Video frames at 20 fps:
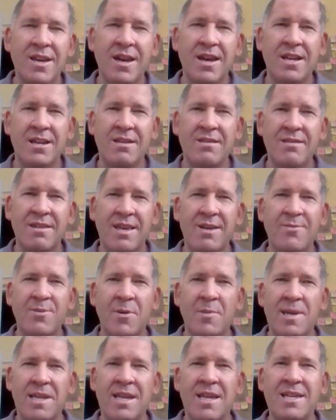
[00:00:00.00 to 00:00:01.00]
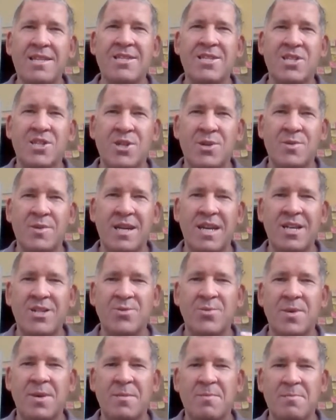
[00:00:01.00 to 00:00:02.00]
And I think what we need to do
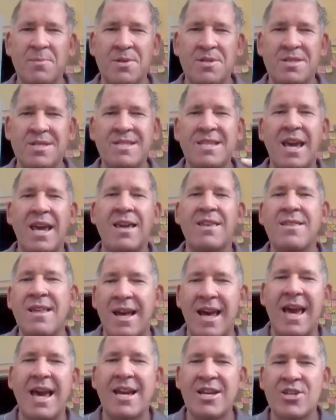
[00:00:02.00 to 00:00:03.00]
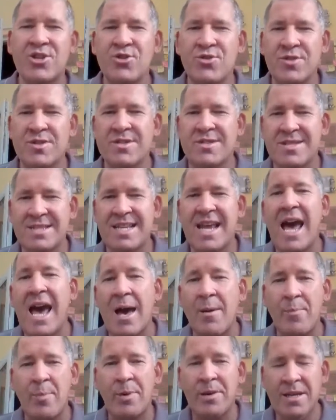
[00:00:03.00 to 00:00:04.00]
is we must take that extra
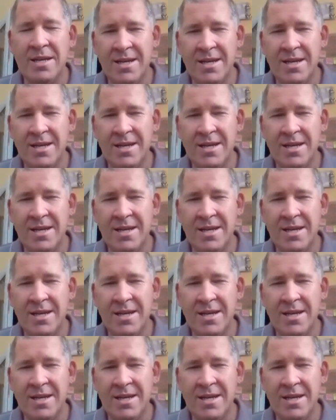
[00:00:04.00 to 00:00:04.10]
step.